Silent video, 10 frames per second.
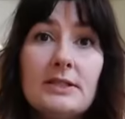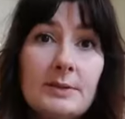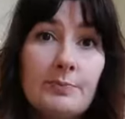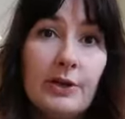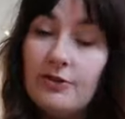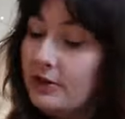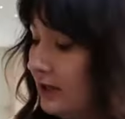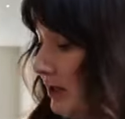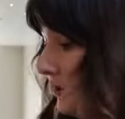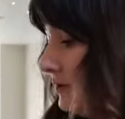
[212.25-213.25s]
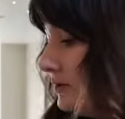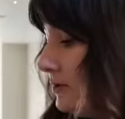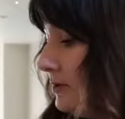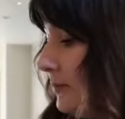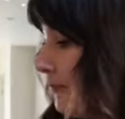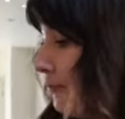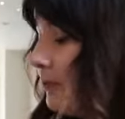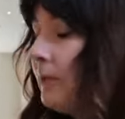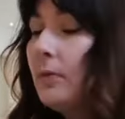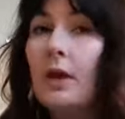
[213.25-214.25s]
spring greens,
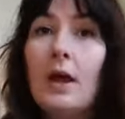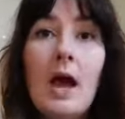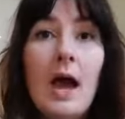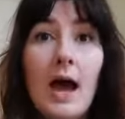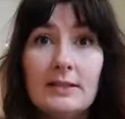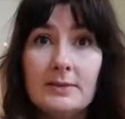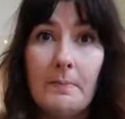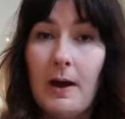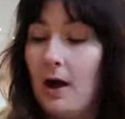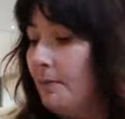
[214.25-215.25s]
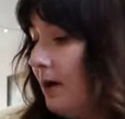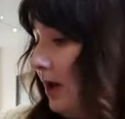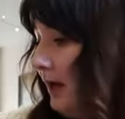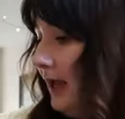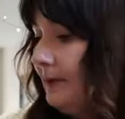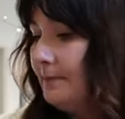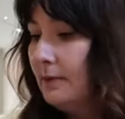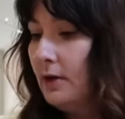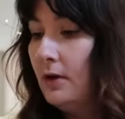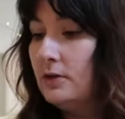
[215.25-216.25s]
and some pau barley.
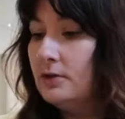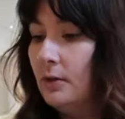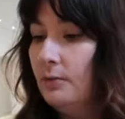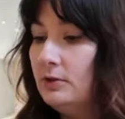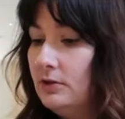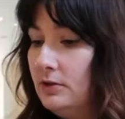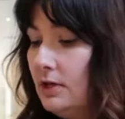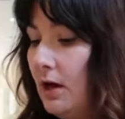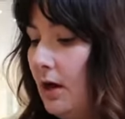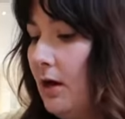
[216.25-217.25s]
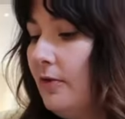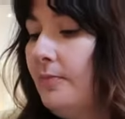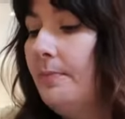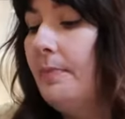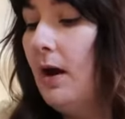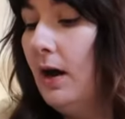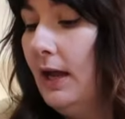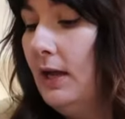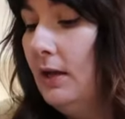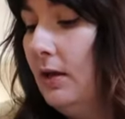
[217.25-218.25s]
So I'm gonna start off
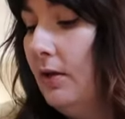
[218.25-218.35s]
by